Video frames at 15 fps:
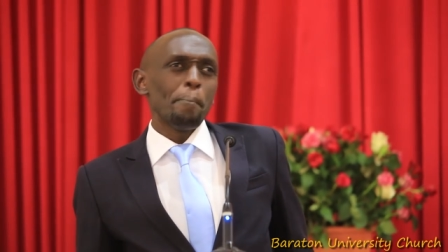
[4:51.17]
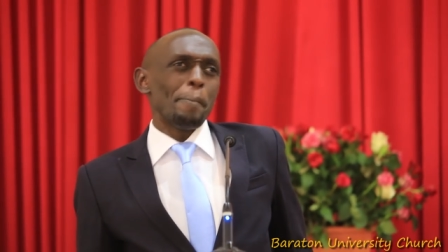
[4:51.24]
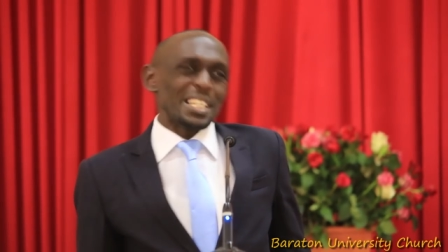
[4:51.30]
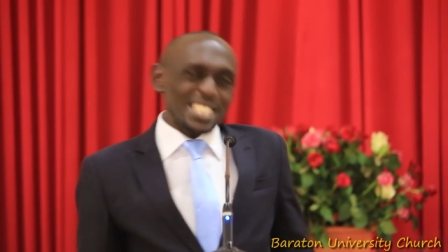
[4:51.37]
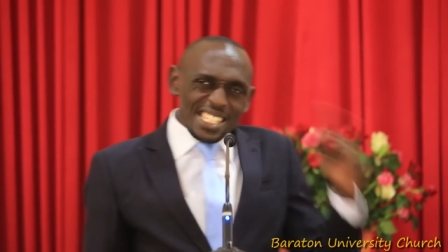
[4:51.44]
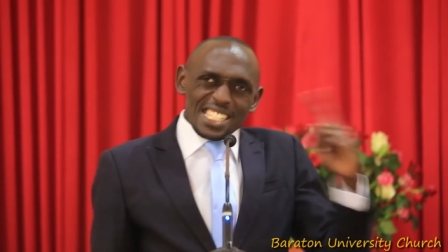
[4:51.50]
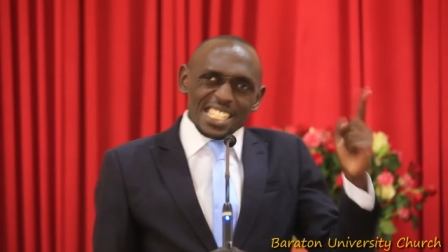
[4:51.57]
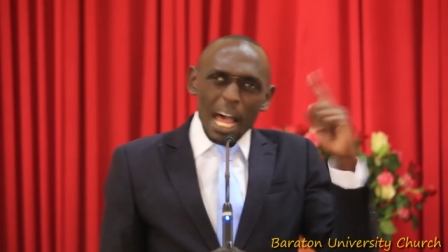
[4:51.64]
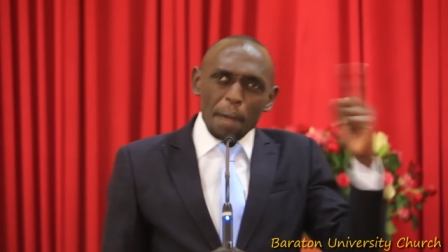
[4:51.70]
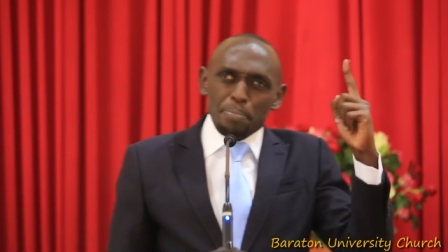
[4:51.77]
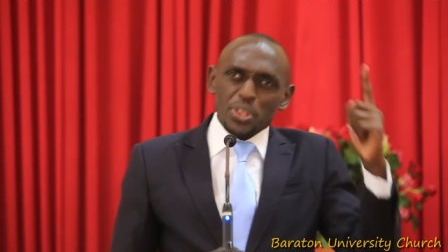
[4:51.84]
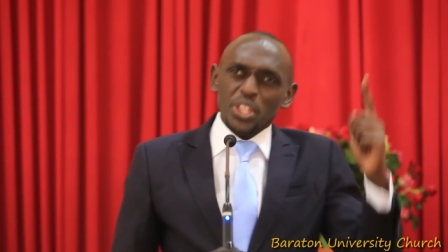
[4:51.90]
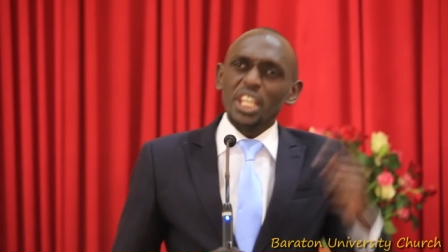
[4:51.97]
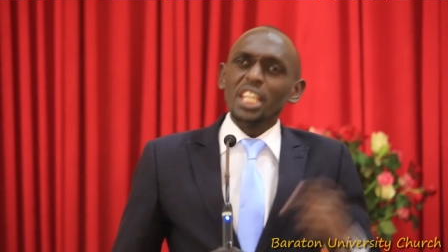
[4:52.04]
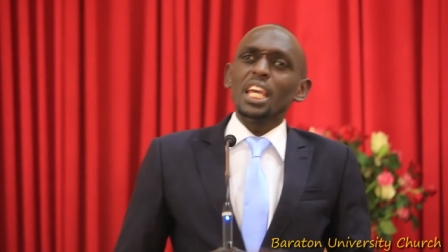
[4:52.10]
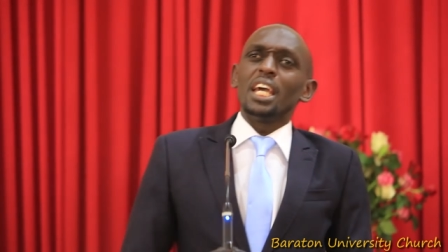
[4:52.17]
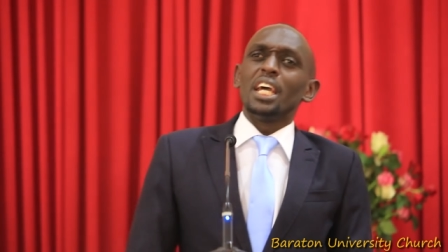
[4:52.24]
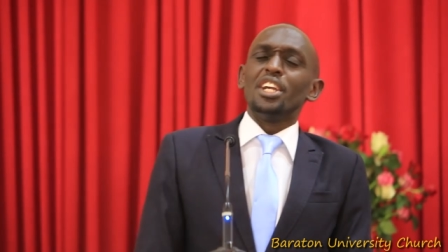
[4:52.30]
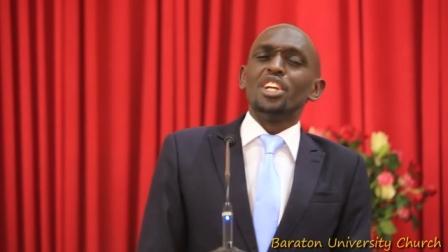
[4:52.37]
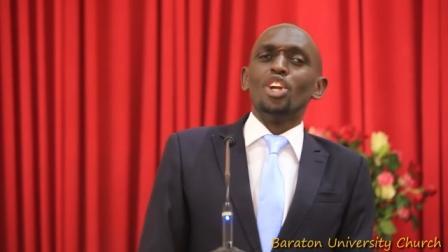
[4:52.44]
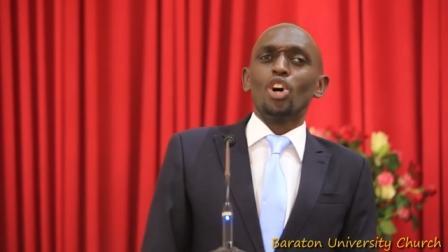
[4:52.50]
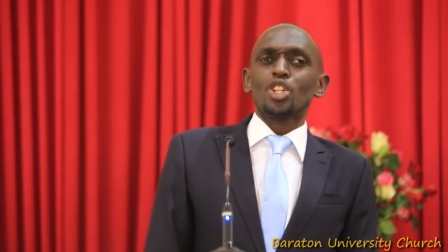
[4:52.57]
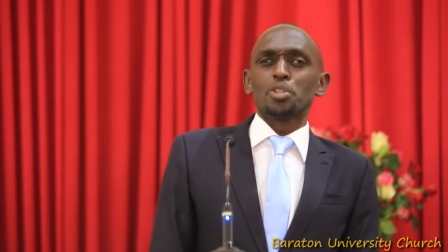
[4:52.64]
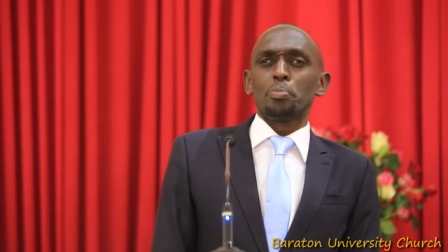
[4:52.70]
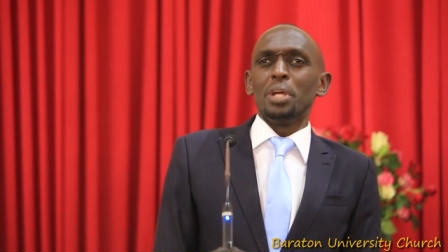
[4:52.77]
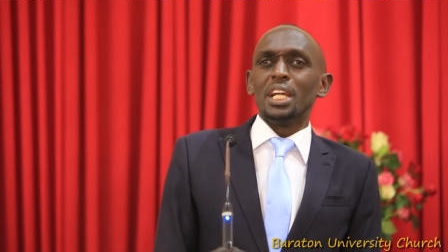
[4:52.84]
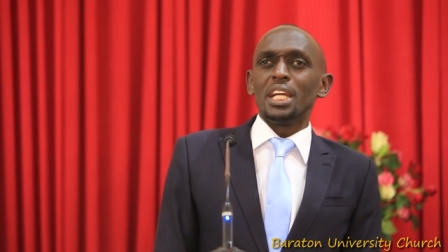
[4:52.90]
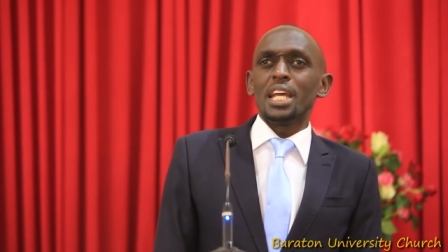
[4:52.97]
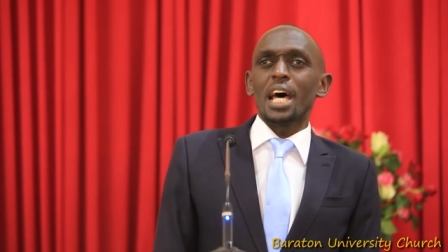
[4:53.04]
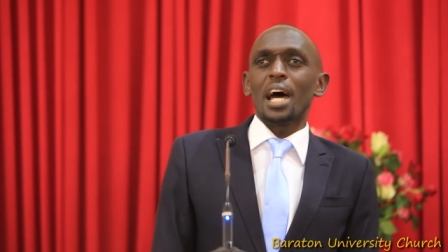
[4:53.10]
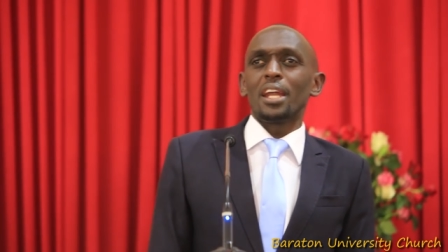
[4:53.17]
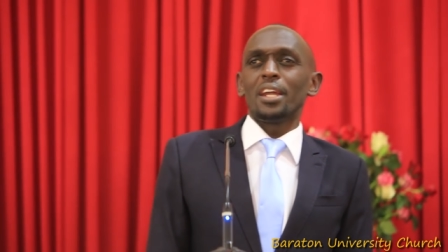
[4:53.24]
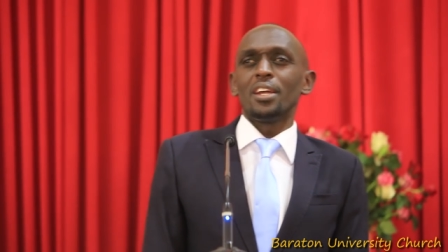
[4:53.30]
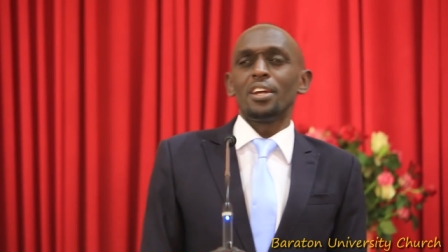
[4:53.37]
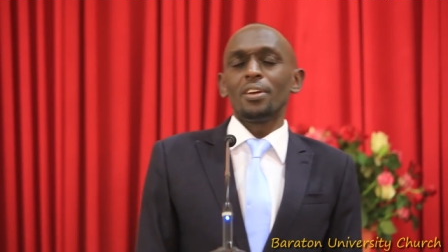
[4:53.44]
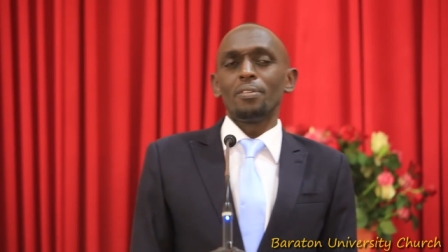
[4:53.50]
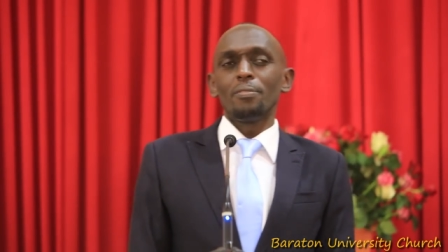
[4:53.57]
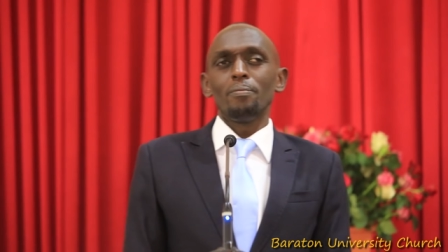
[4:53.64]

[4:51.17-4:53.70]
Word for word: But something had not been done.